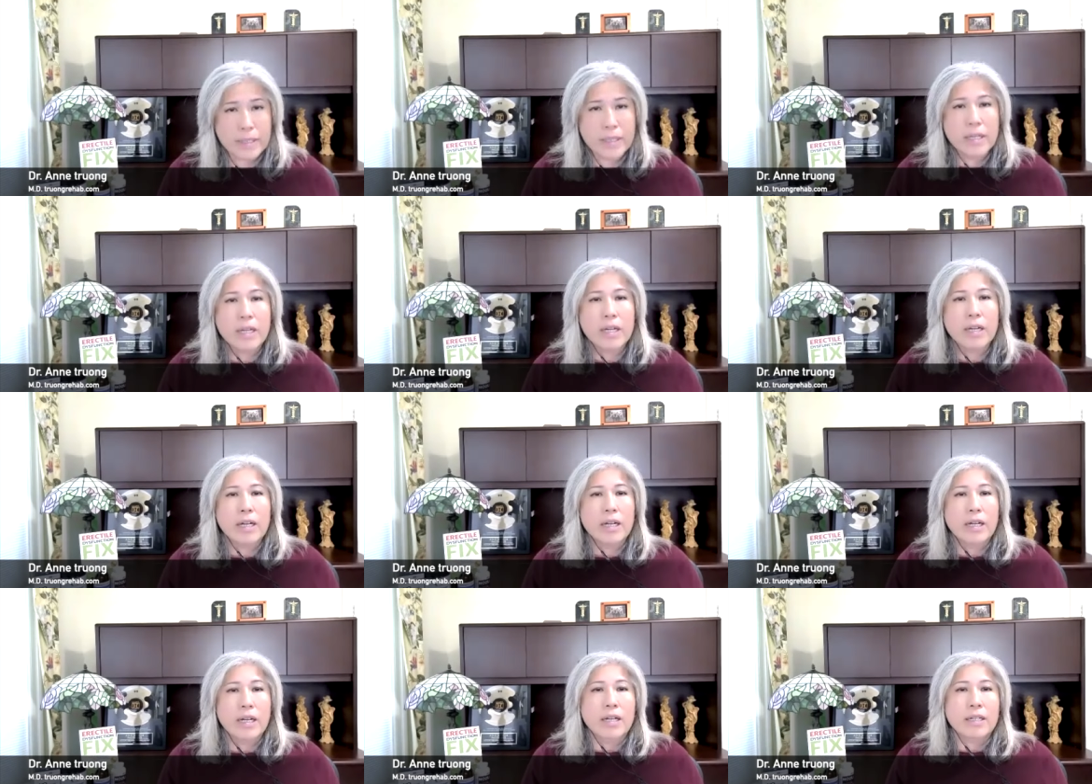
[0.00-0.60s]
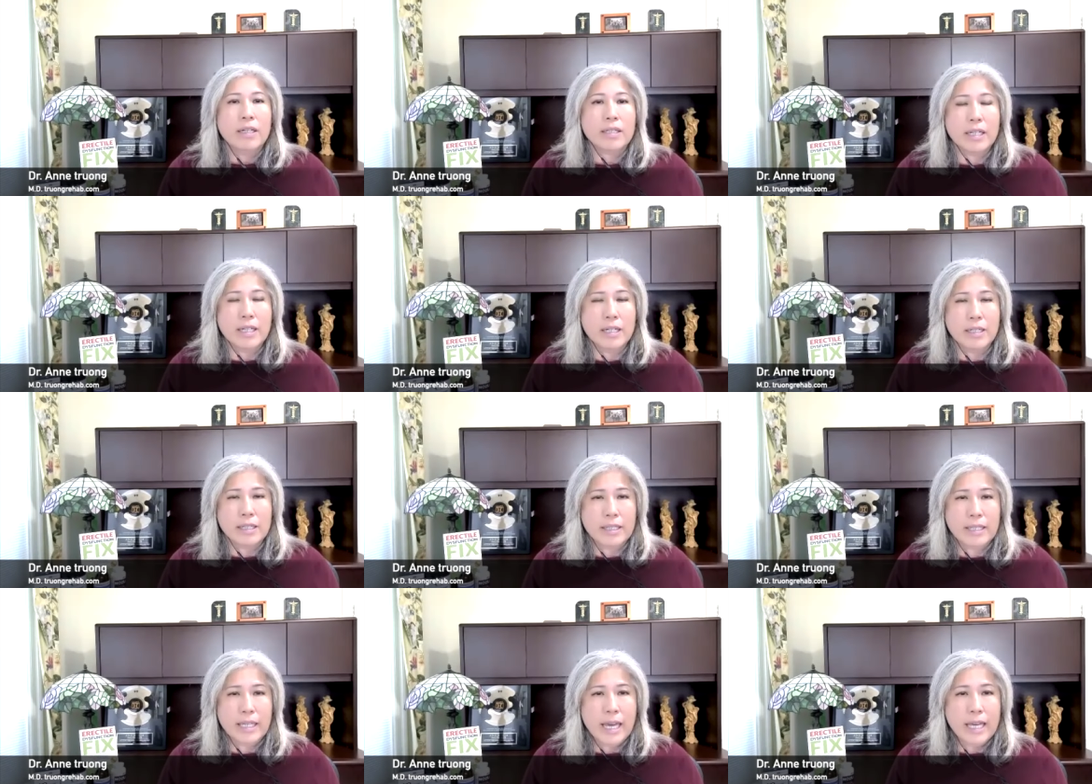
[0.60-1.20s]
Yeah. You
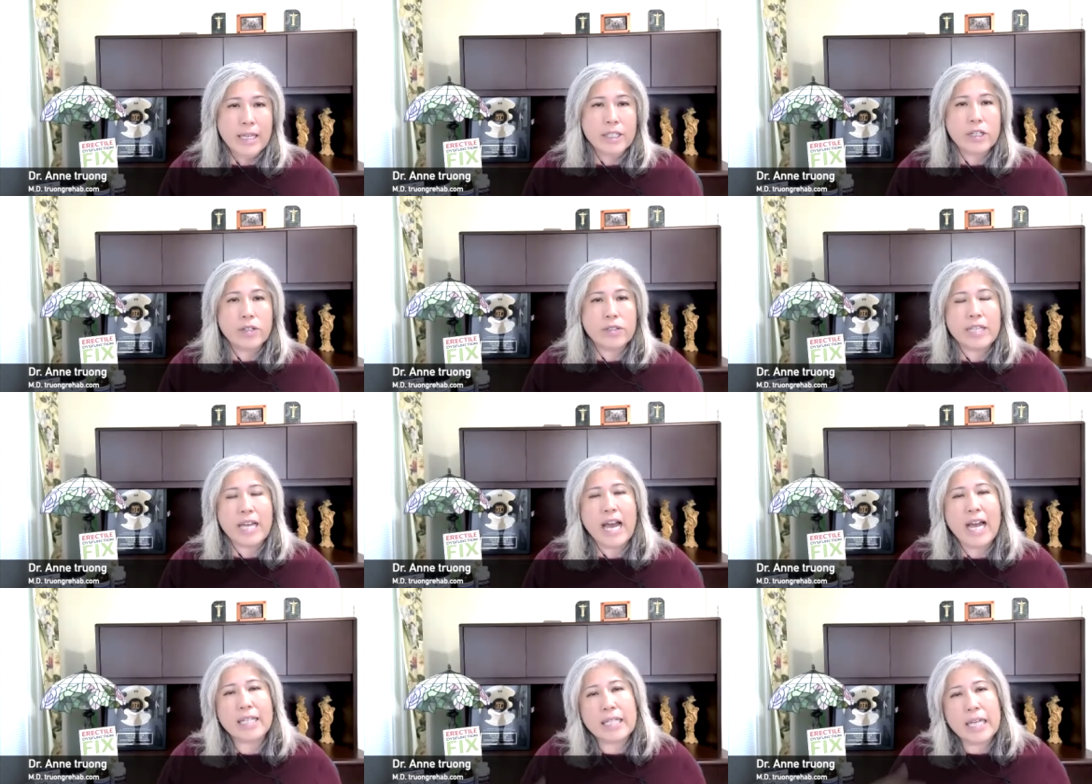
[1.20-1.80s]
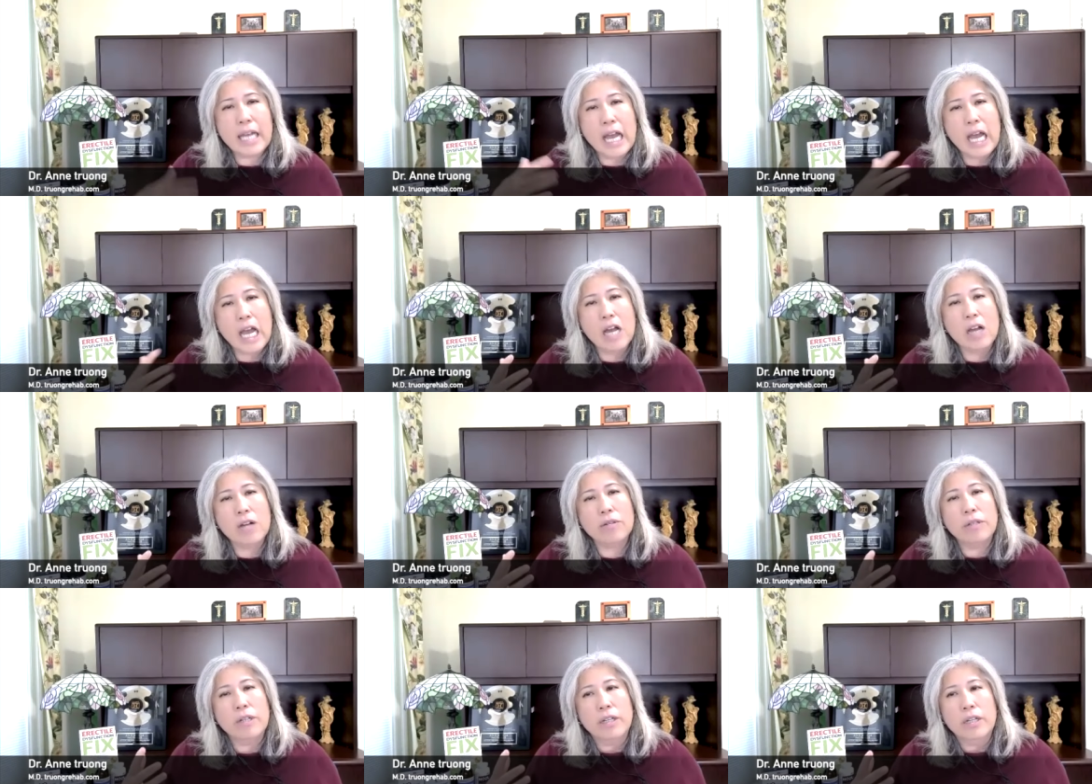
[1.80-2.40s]
see, so that's
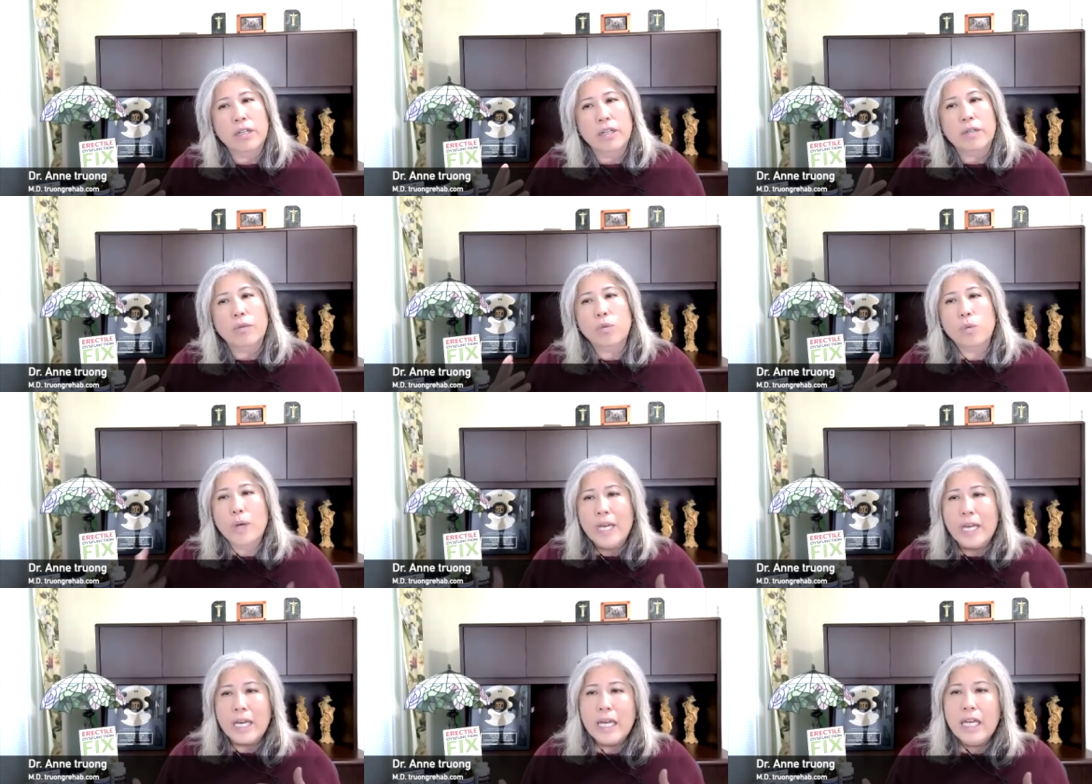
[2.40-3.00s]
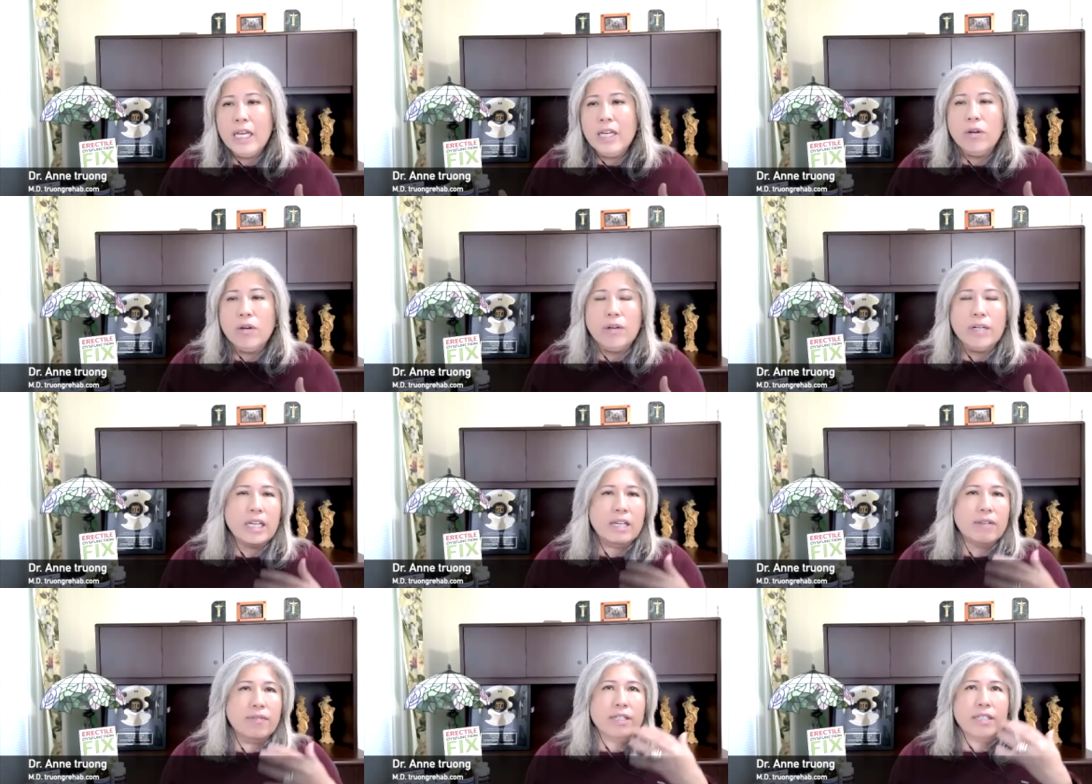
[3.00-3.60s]
how weed or
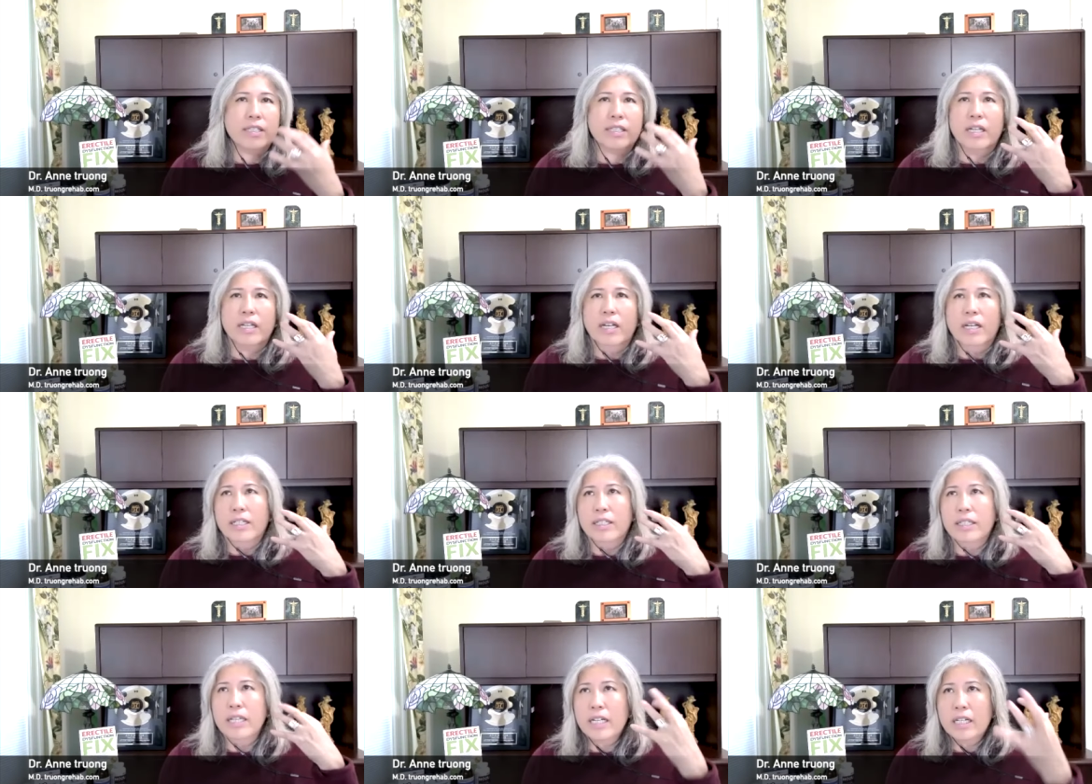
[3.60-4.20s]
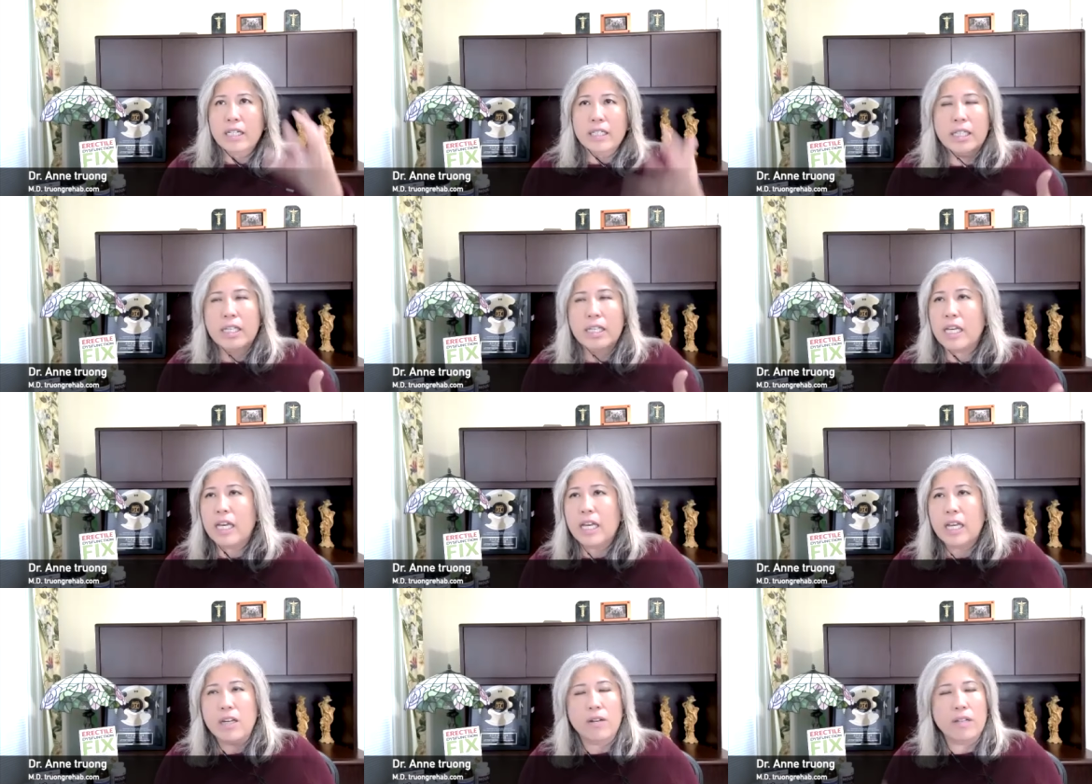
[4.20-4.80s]
even
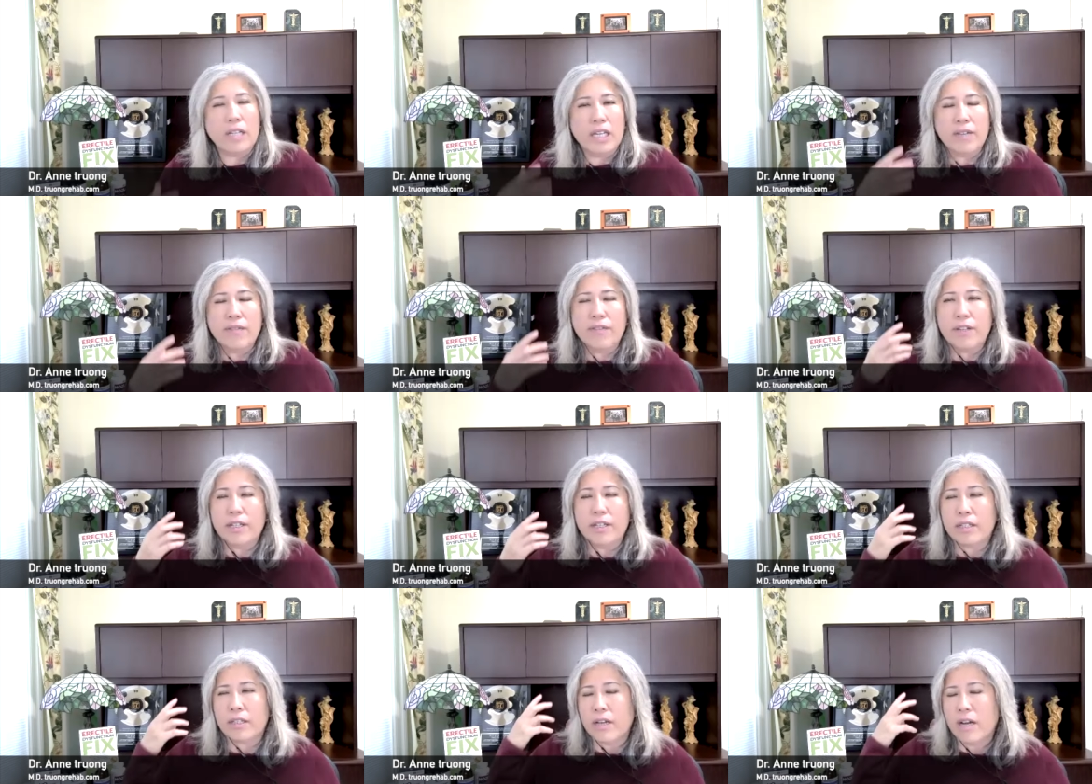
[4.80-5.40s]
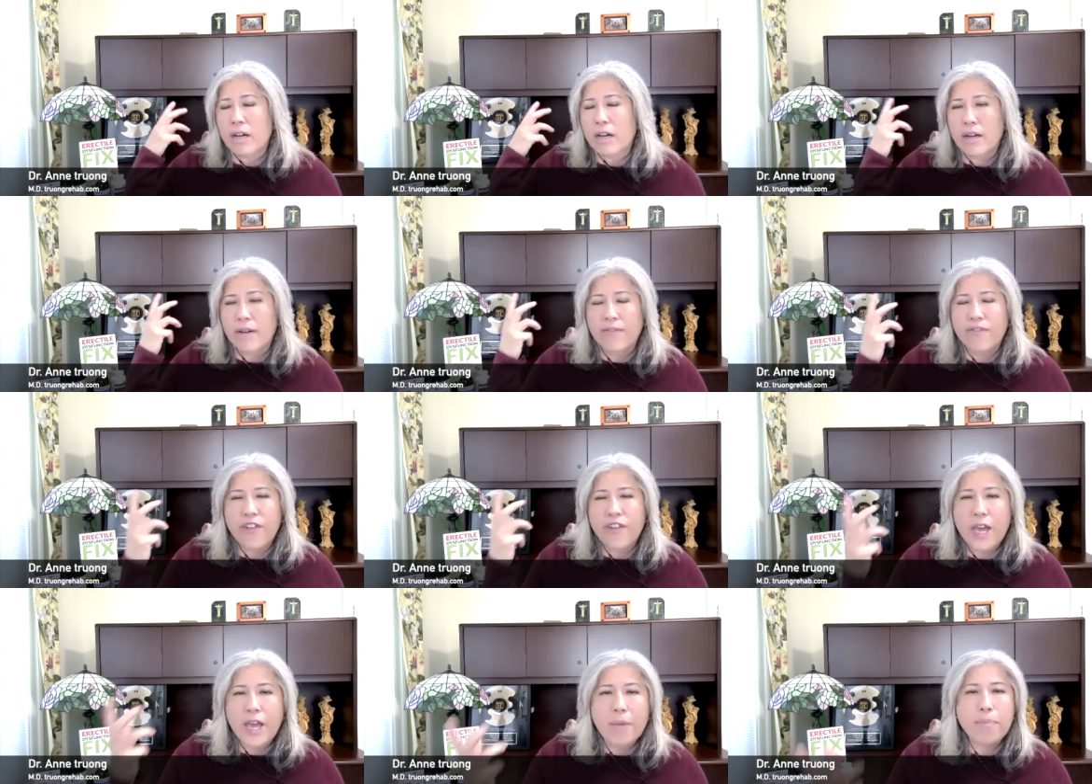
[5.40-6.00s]
nicotine or even um,
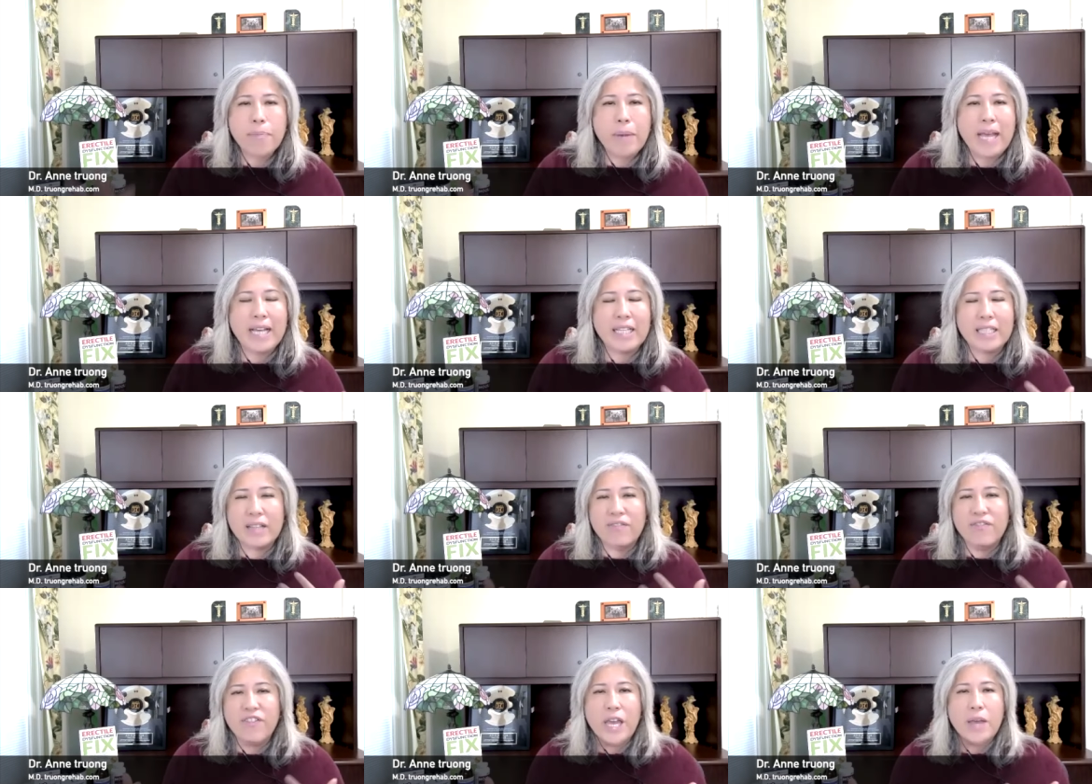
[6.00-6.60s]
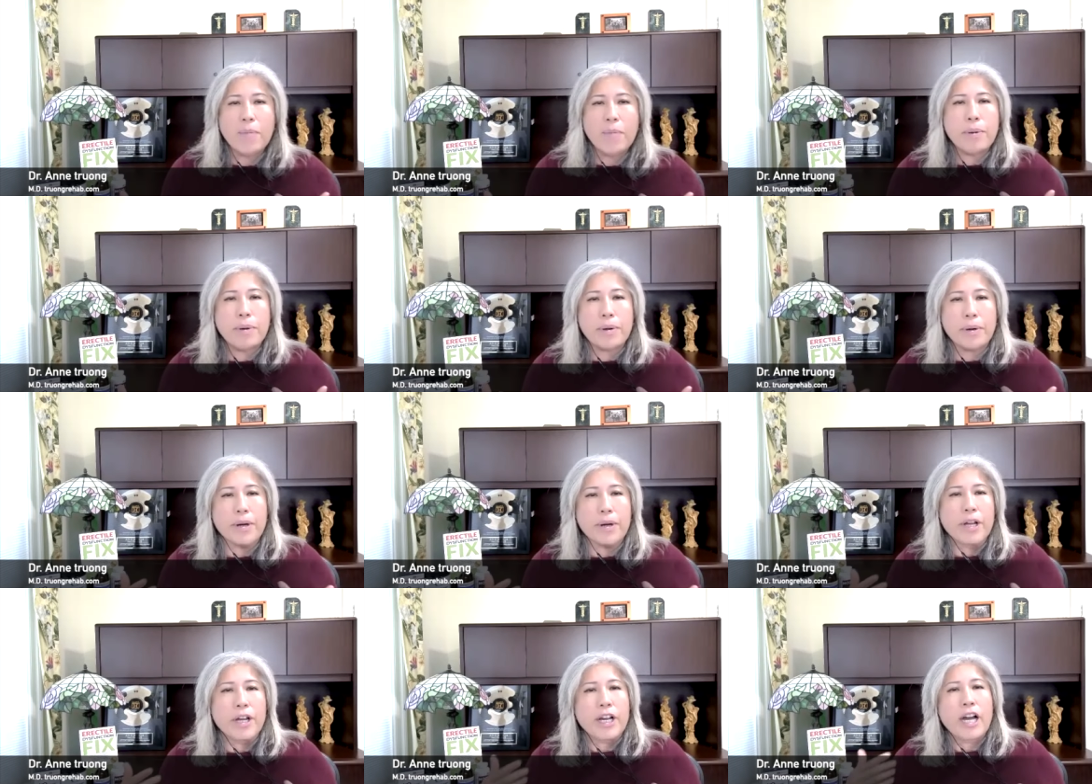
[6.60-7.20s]
vaping and the vapor